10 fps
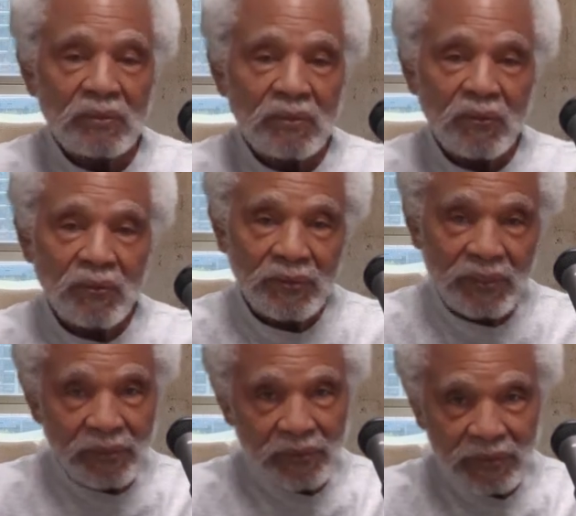on the
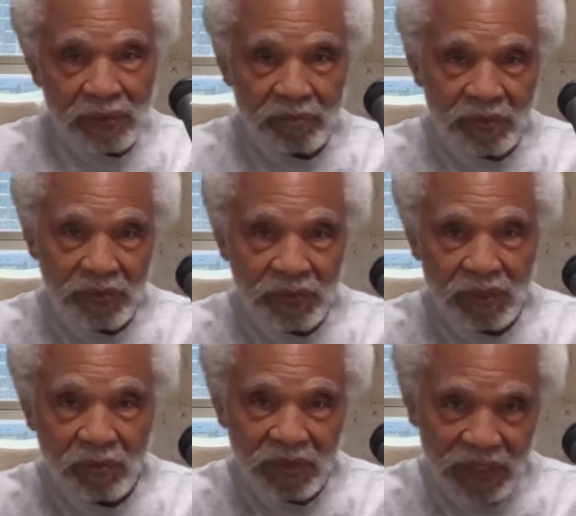learning community,
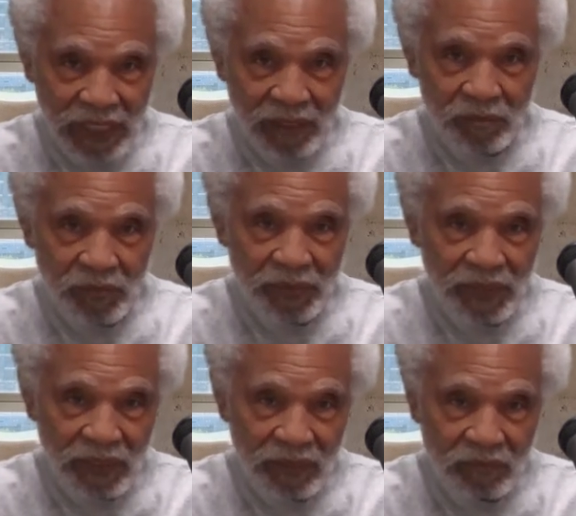which I helped
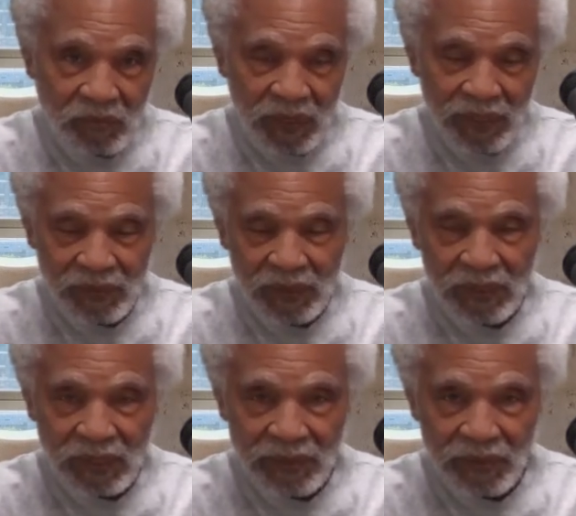create while I was in the
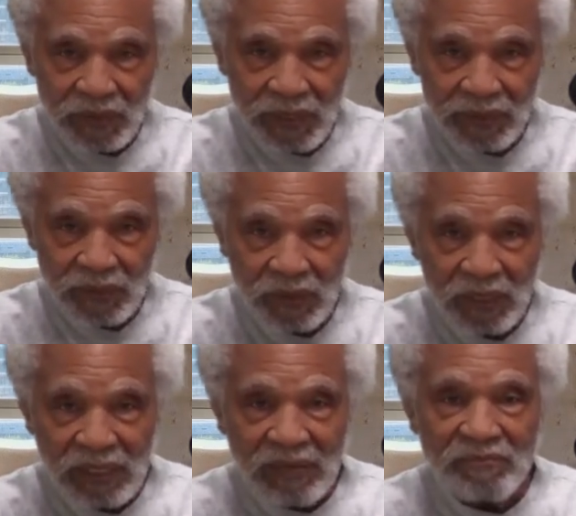legislature,
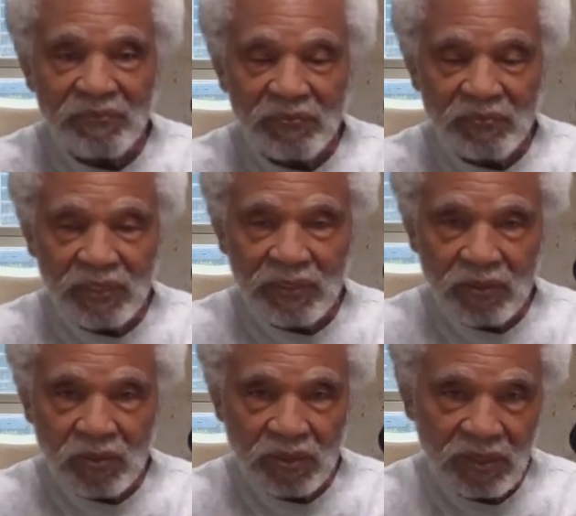50
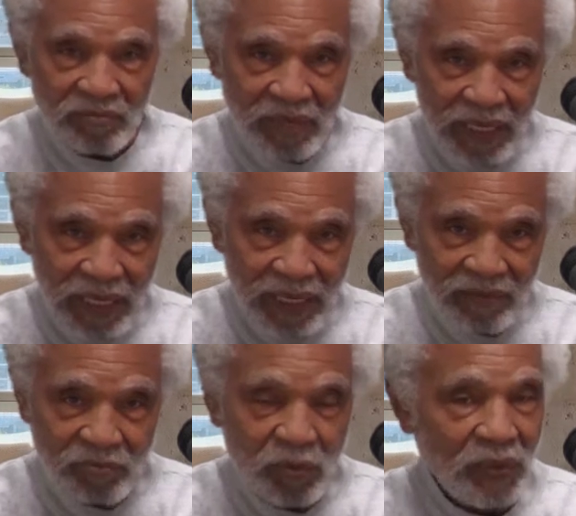years of my life,
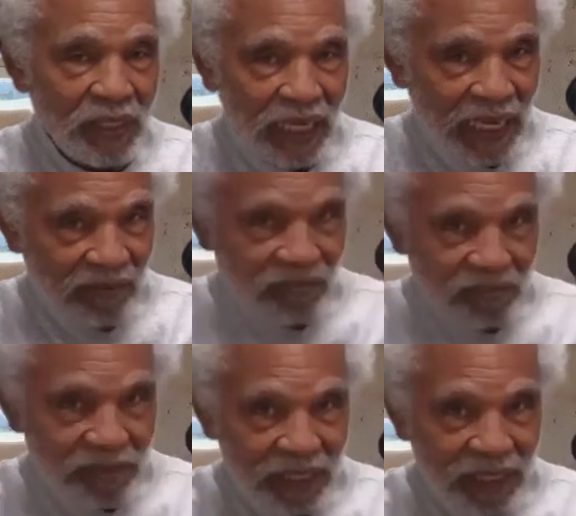more than half of
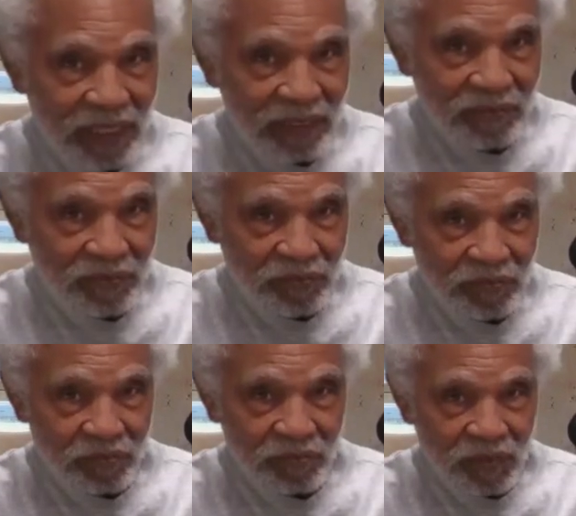my life.
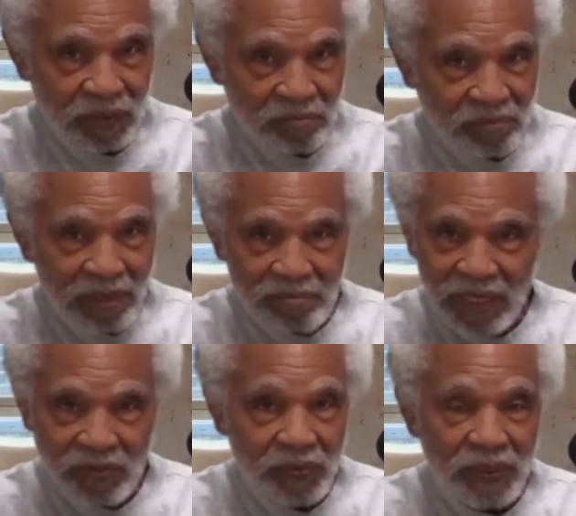But I'm
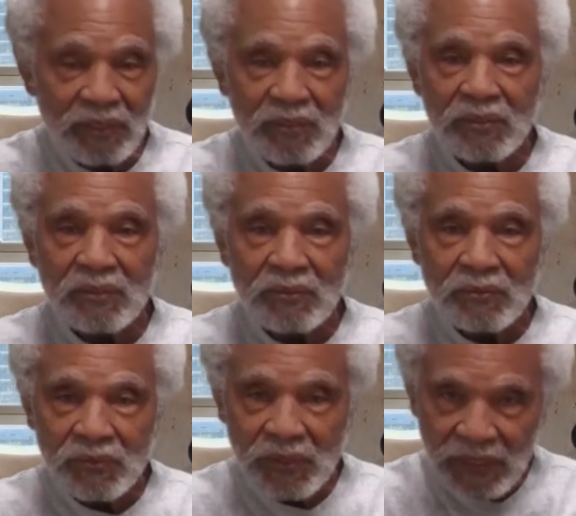not ready
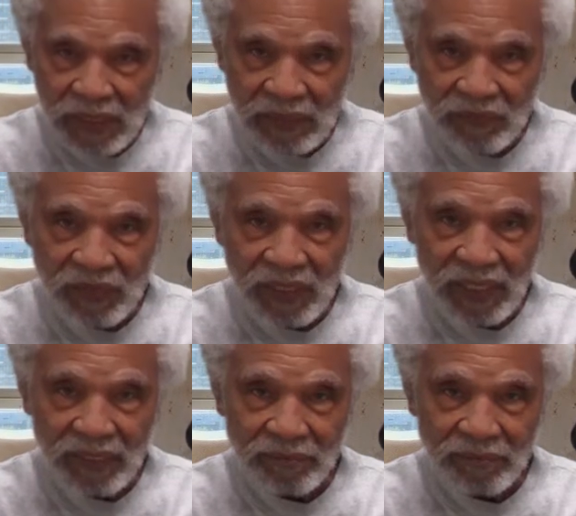to leave yet.